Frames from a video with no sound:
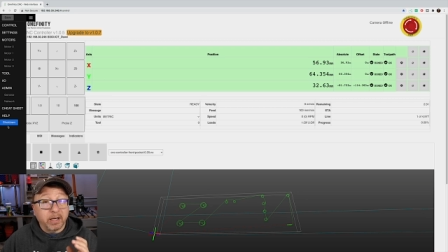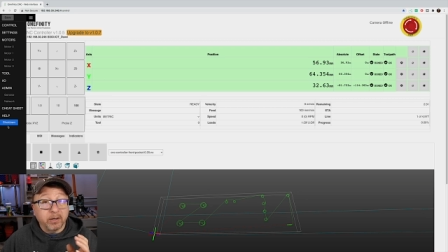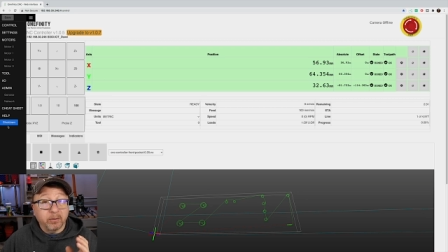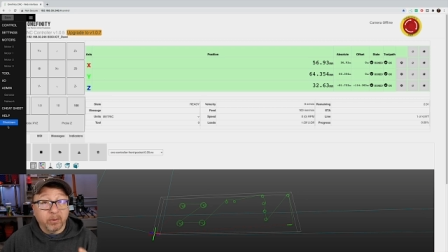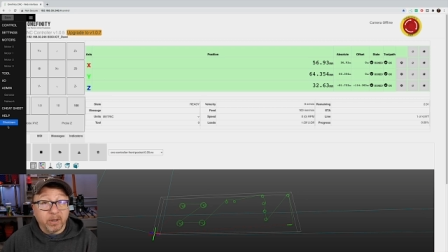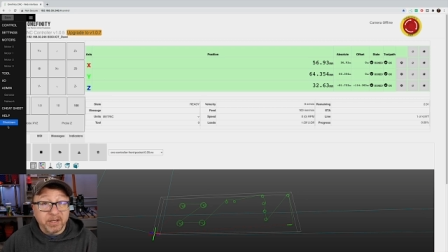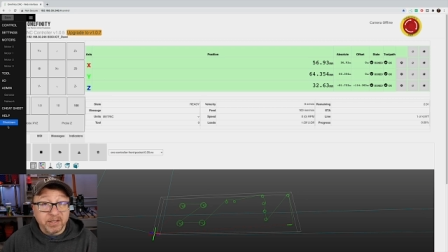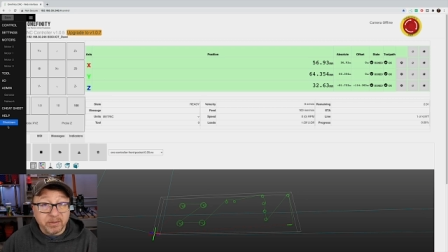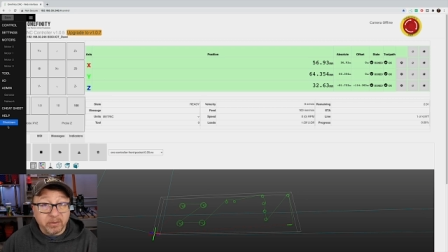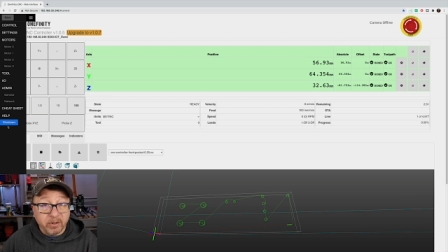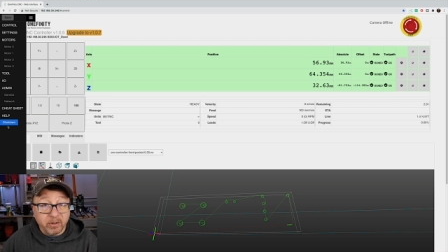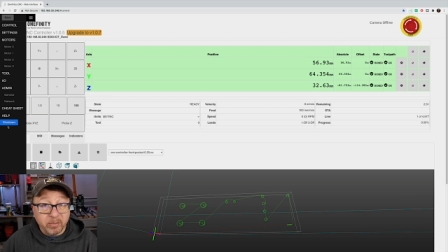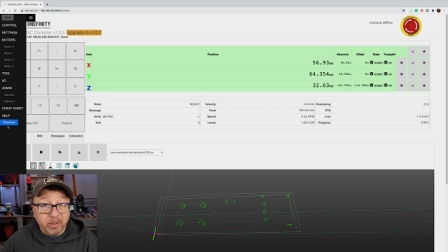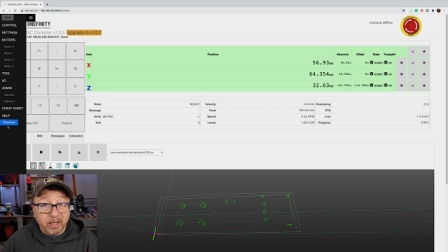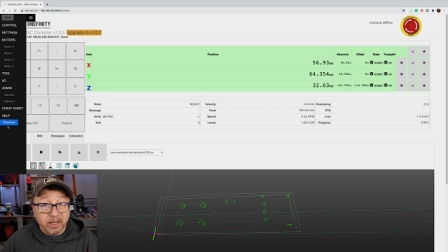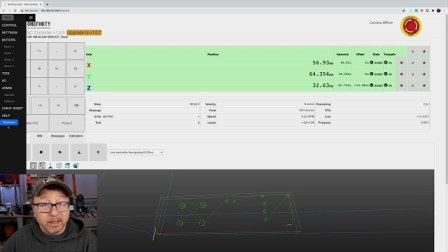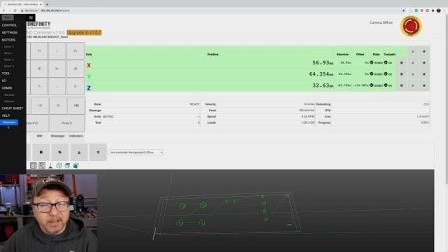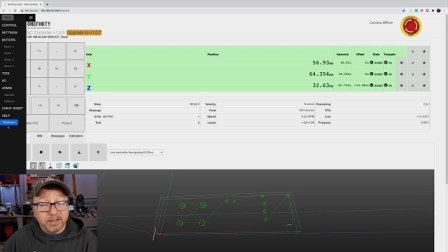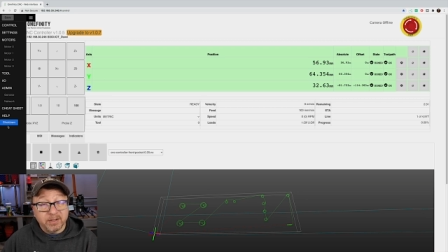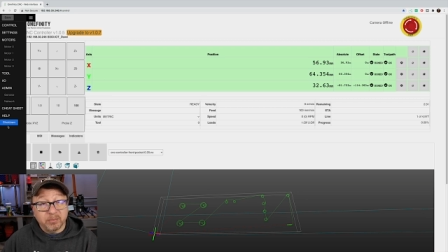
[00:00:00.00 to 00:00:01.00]
Raspberry
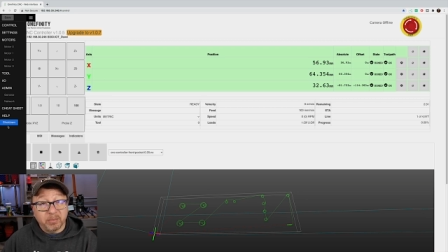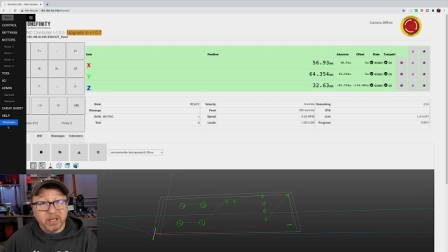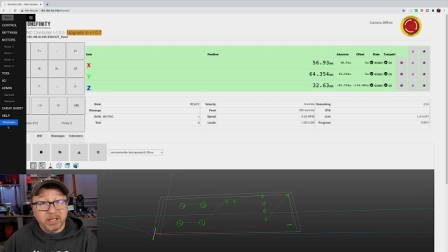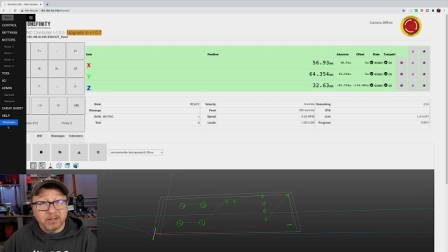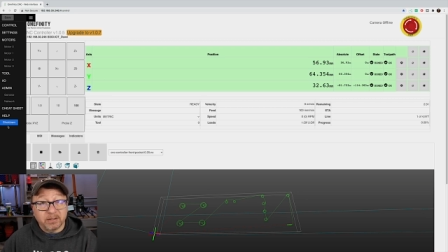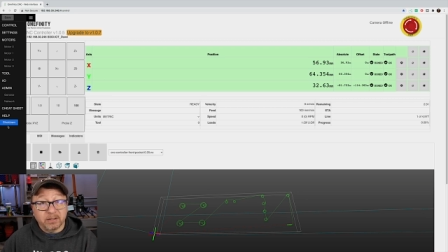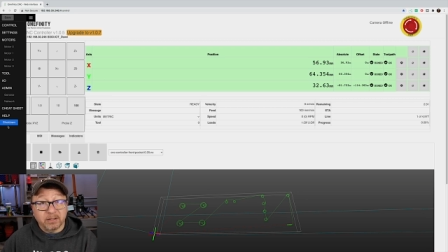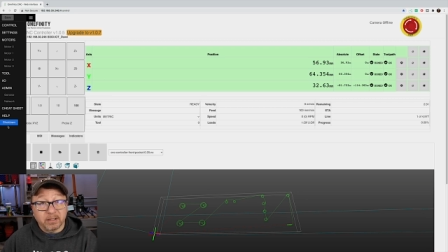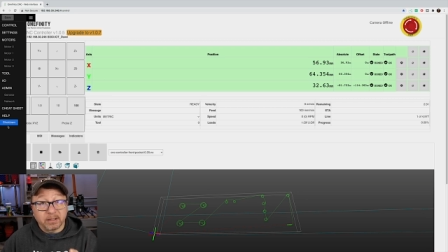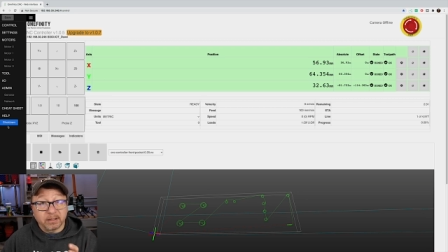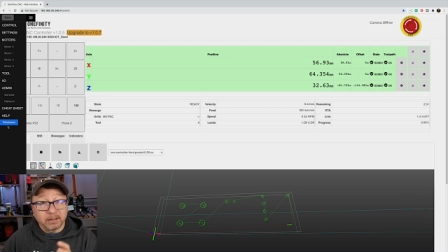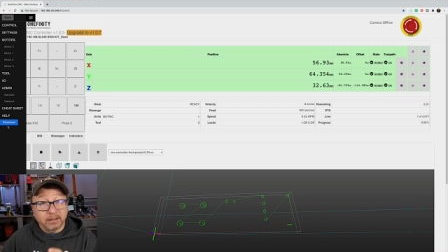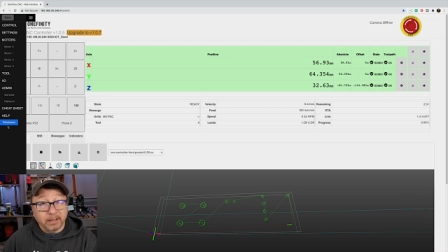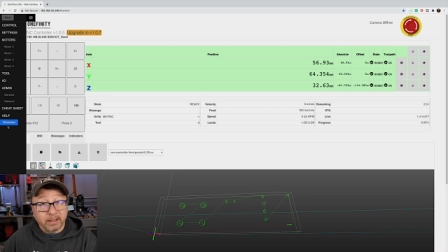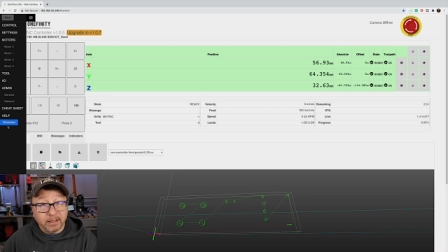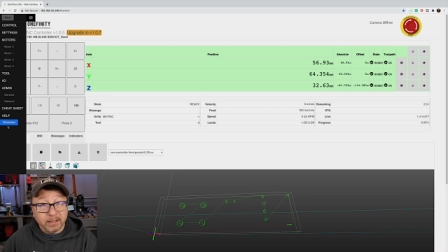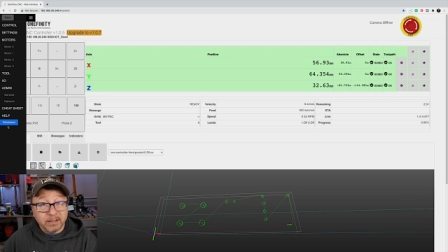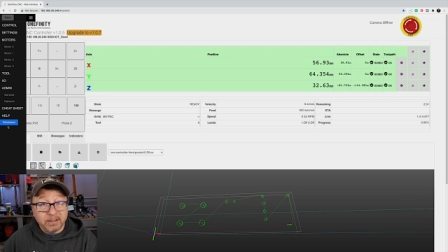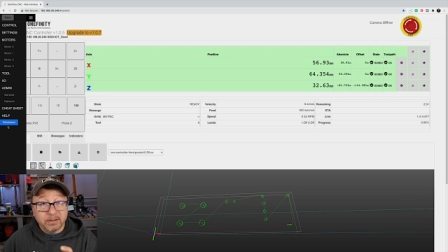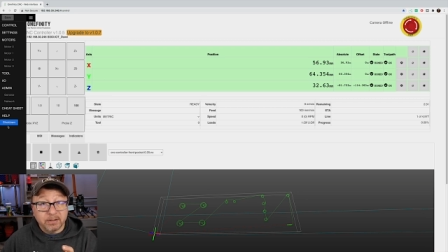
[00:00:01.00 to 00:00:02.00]
Pi is based on
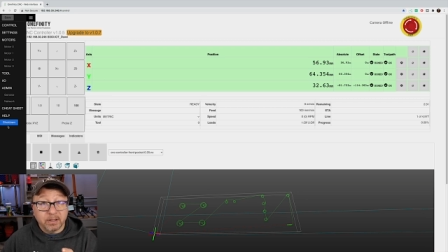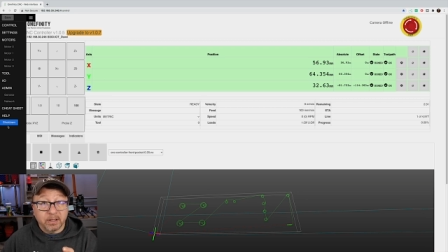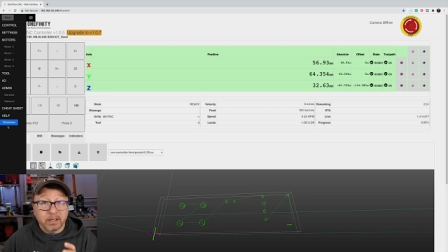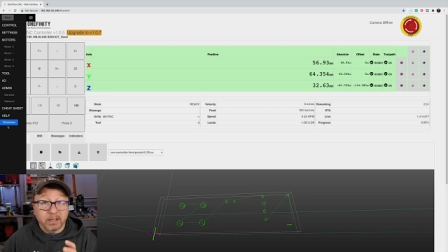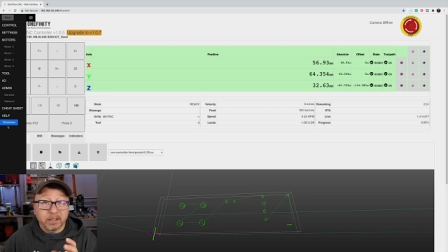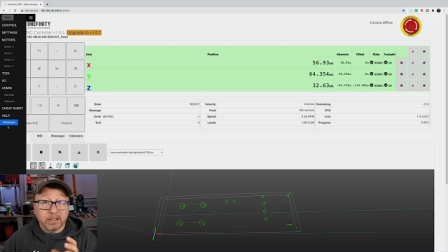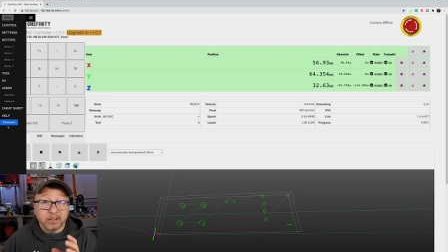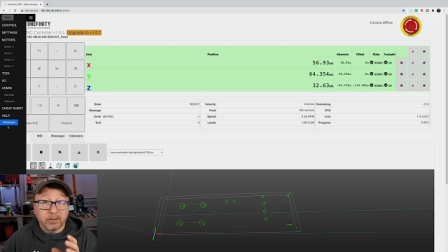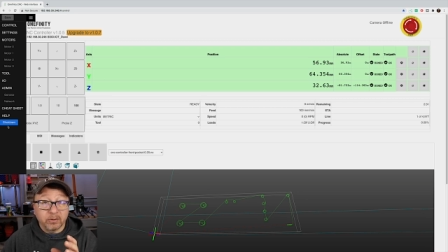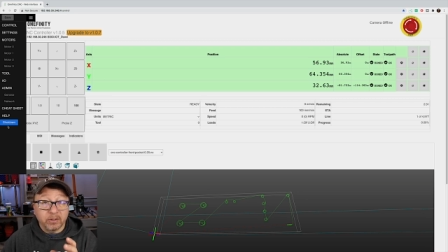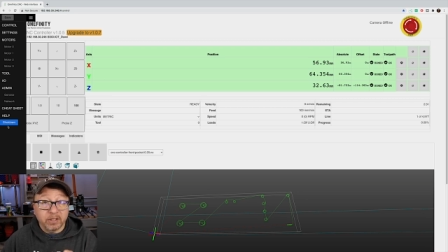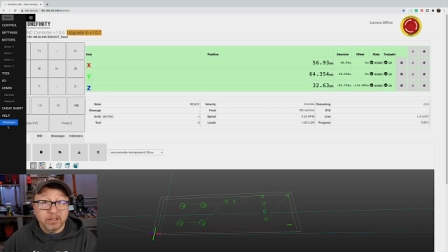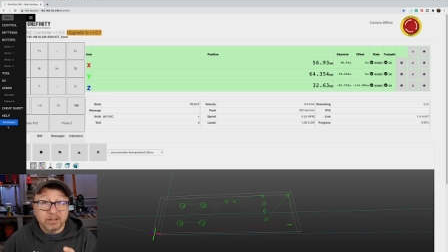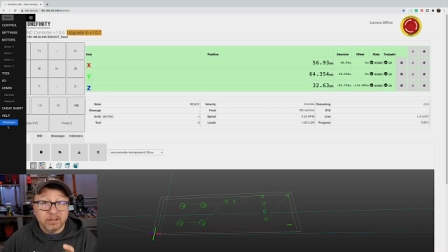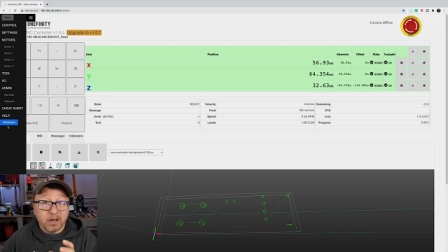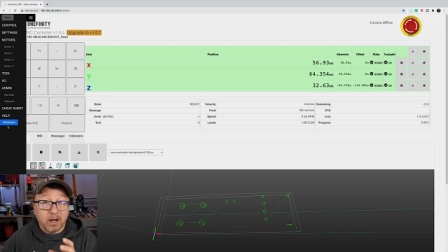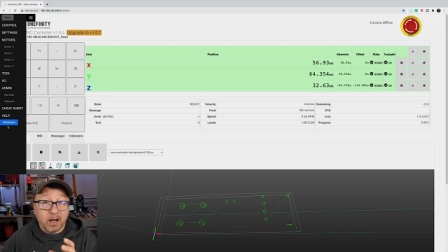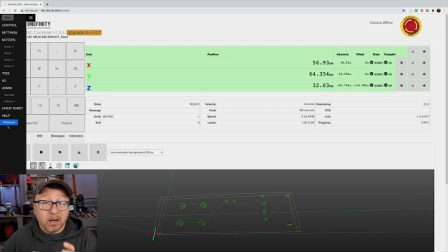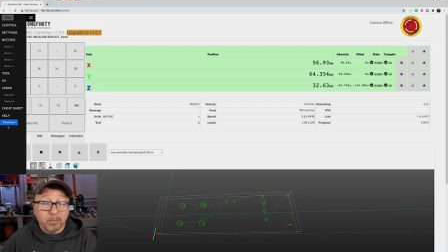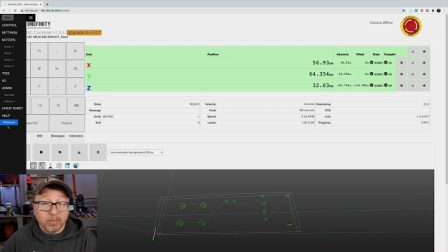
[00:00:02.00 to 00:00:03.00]
Linux, a Unix
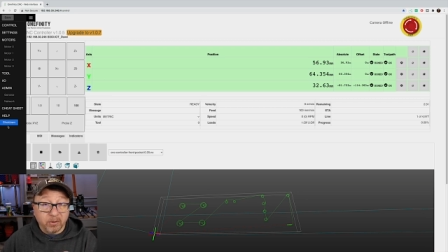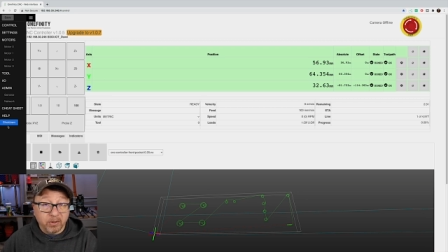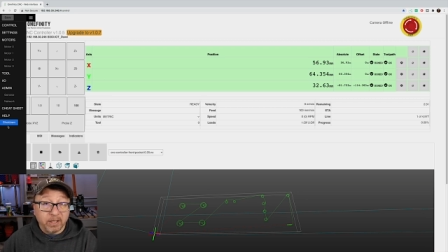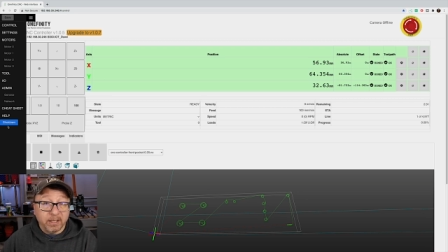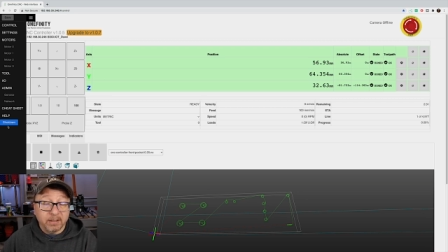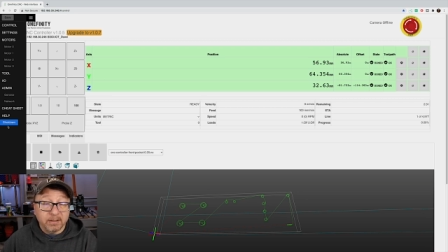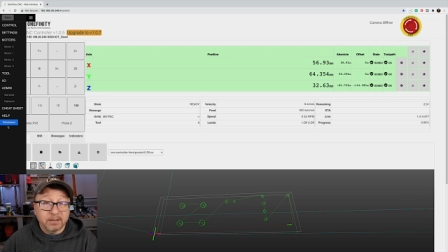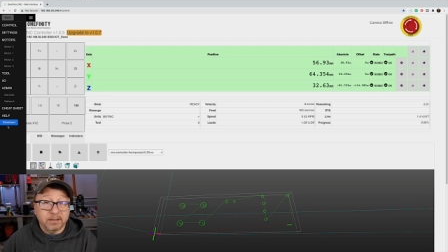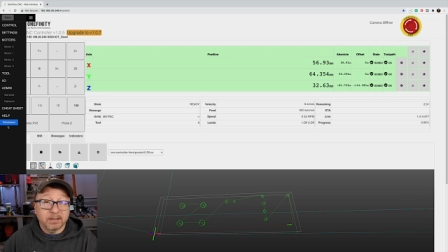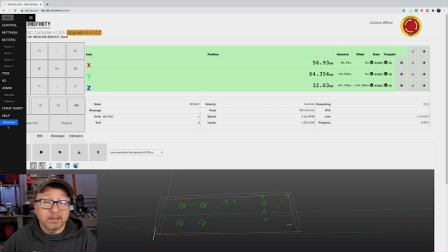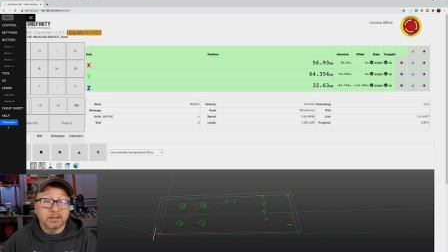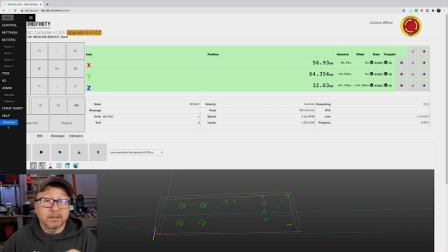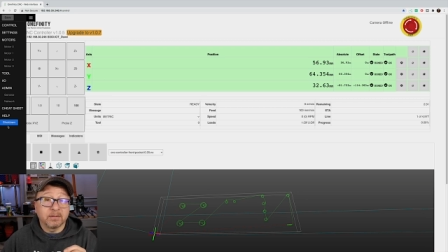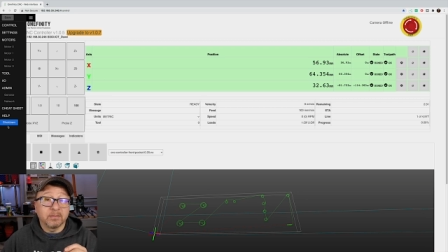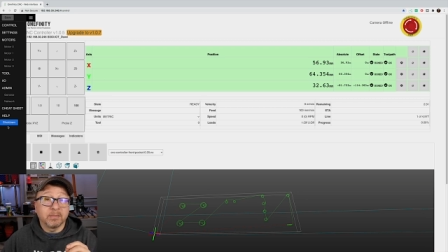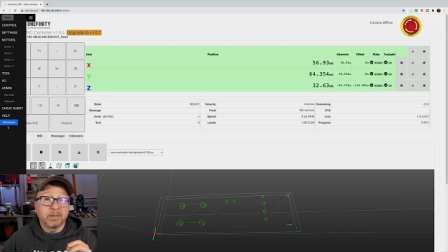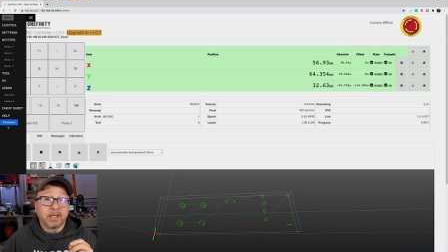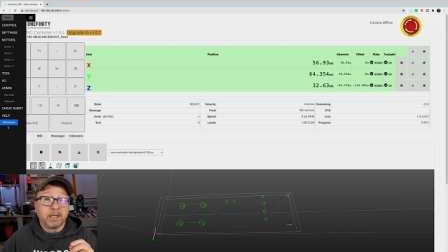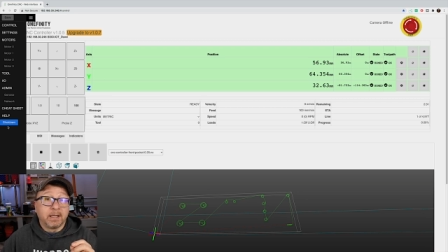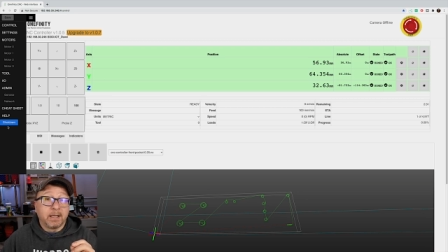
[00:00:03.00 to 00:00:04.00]
operating system.